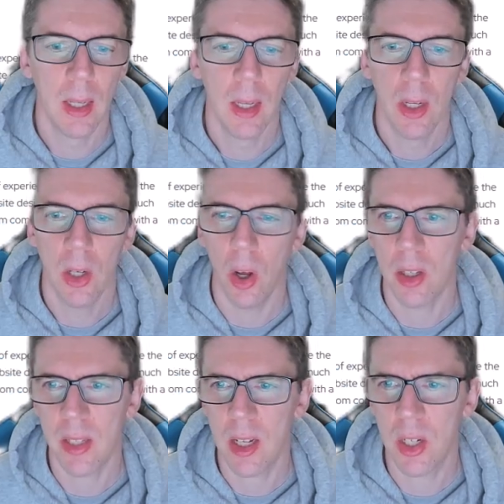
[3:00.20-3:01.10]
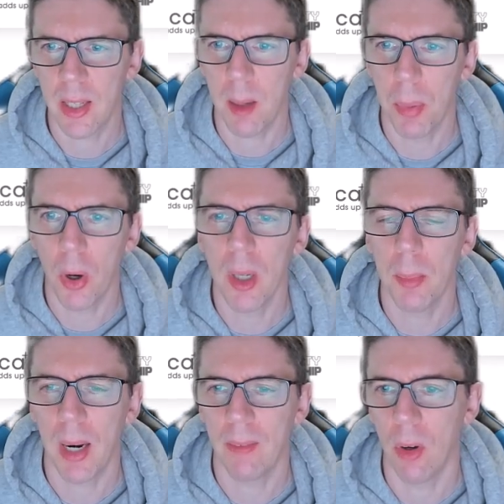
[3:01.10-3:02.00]
Not essential at that point,
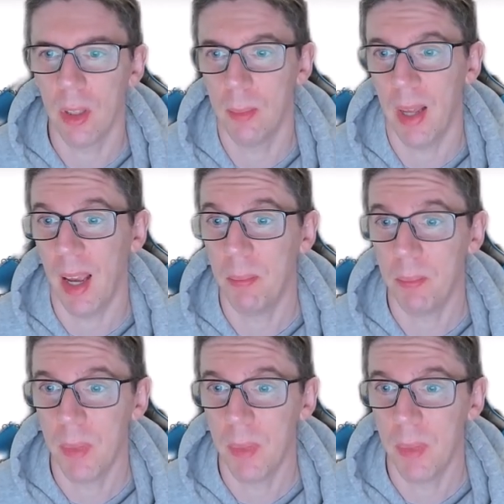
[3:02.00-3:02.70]
but I've got them there.